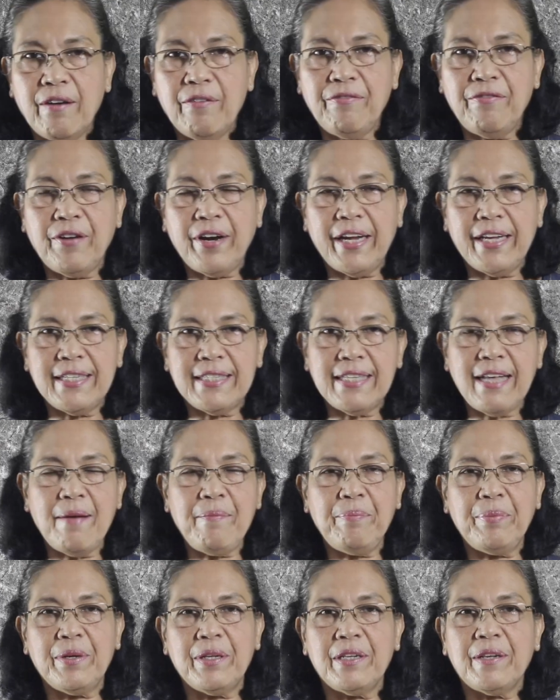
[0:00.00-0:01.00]
For
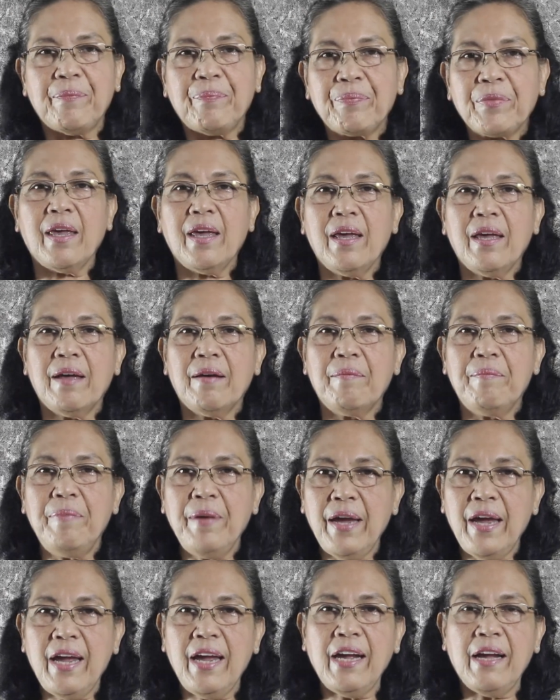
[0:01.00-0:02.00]
example,
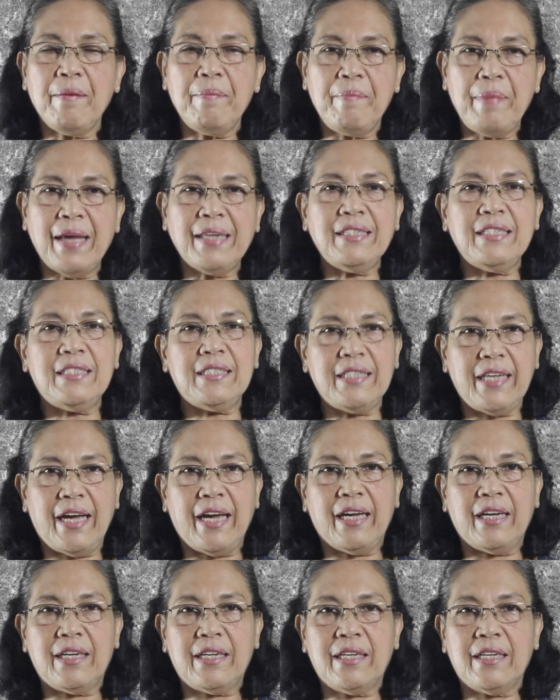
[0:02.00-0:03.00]
being a med
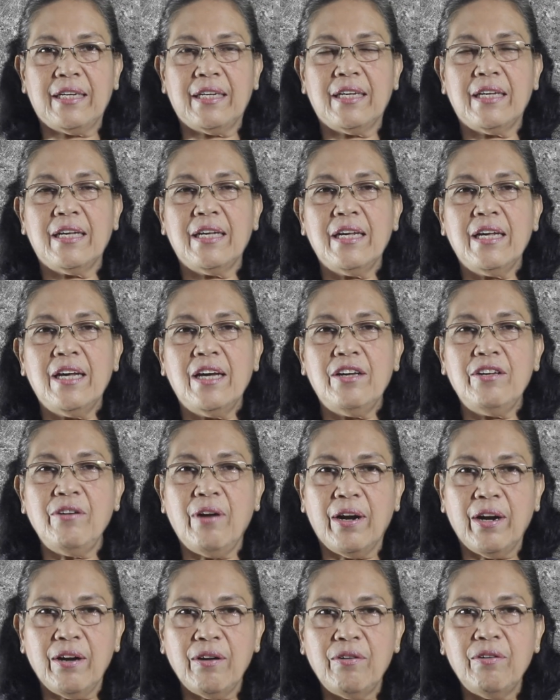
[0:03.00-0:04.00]
tech, you
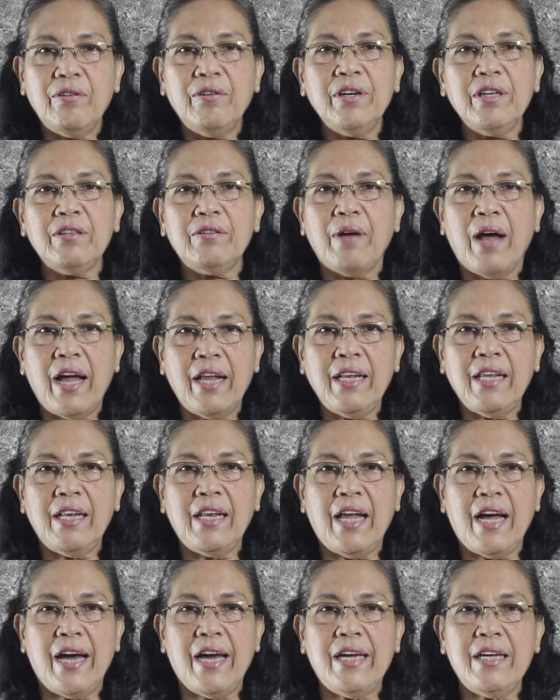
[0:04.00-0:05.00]
are going to
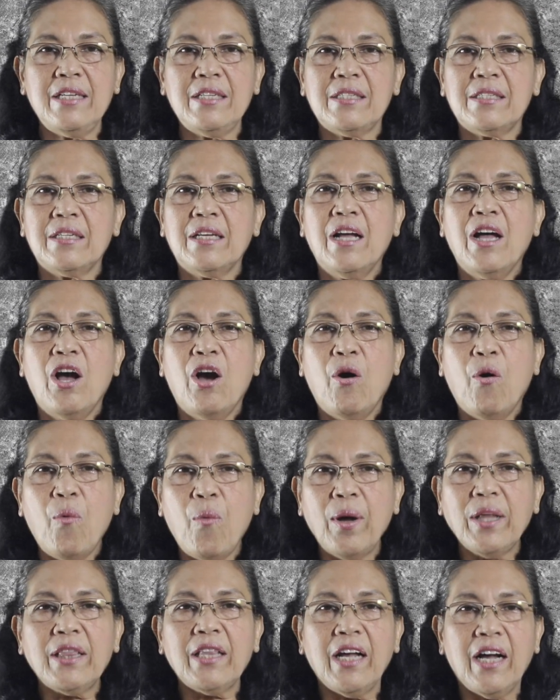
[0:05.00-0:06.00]
analyze
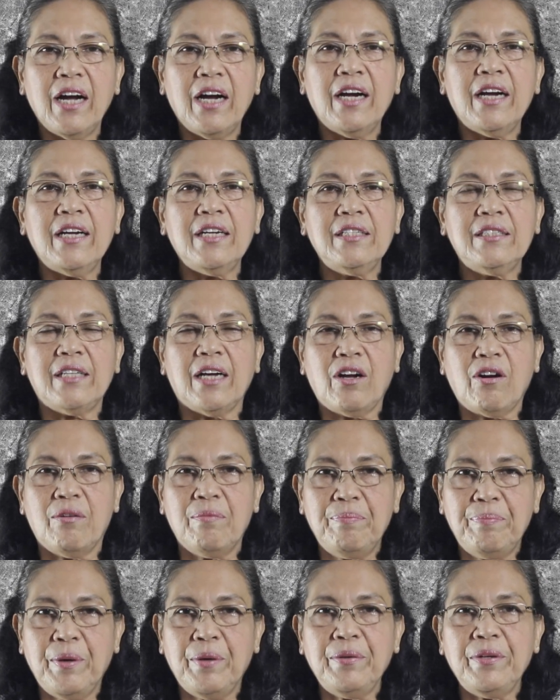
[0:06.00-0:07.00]
what are the
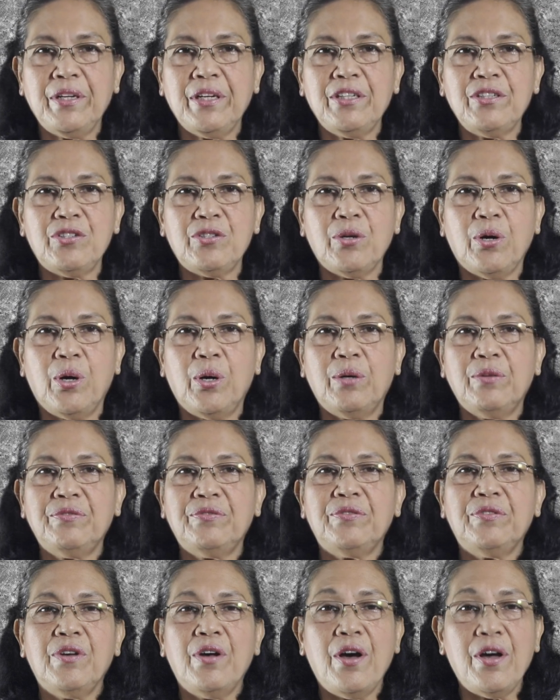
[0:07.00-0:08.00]
components of
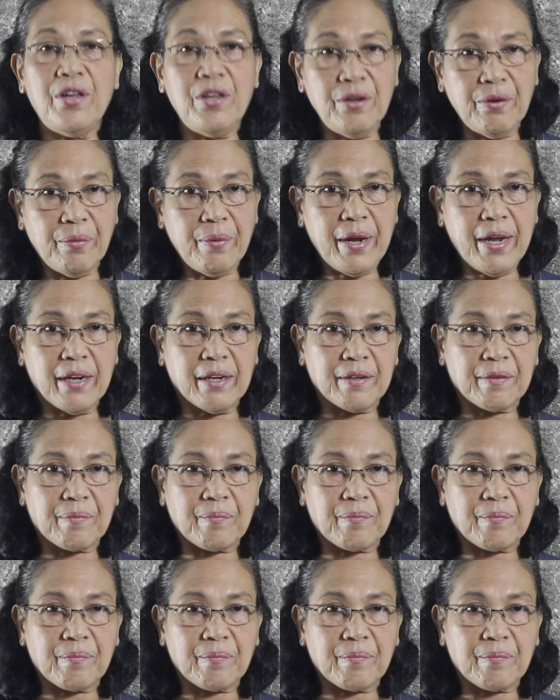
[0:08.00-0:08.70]
urine.